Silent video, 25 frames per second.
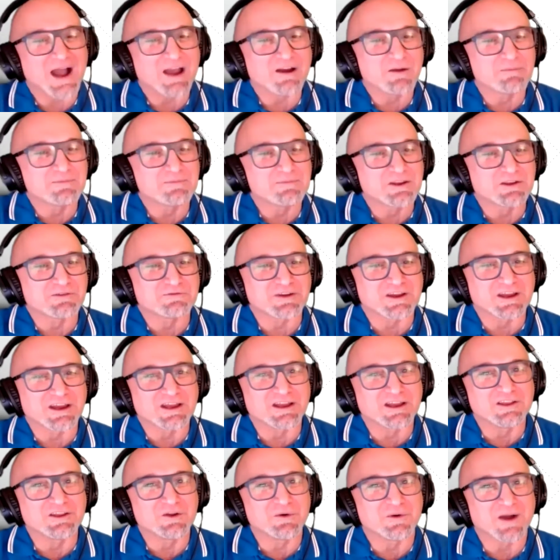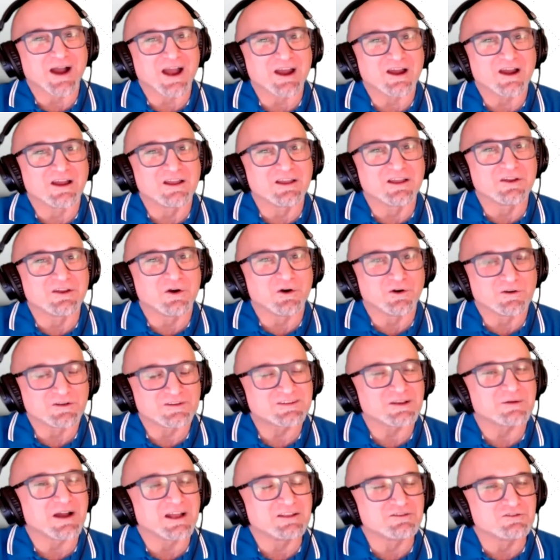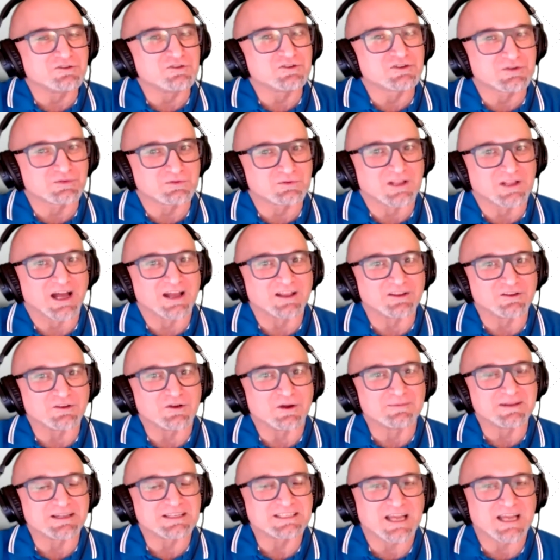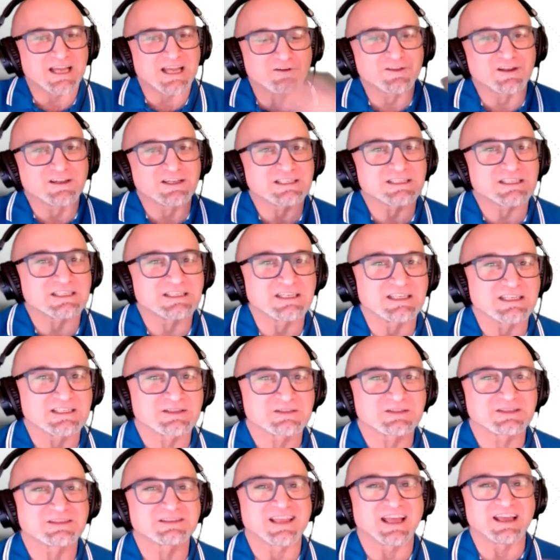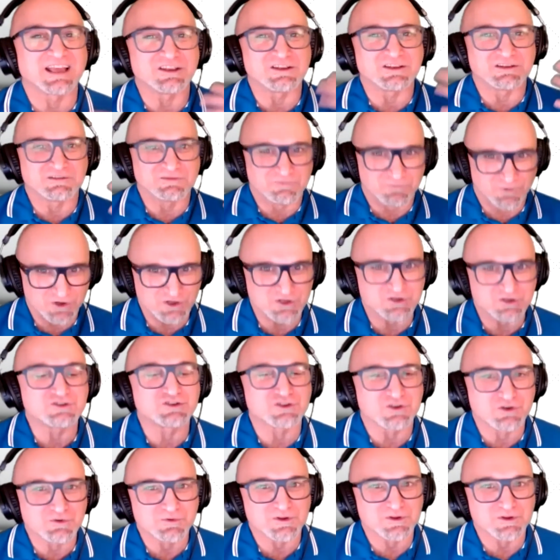a bit of you're also unusual, aren't you? I mean, tell the listeners that what you do with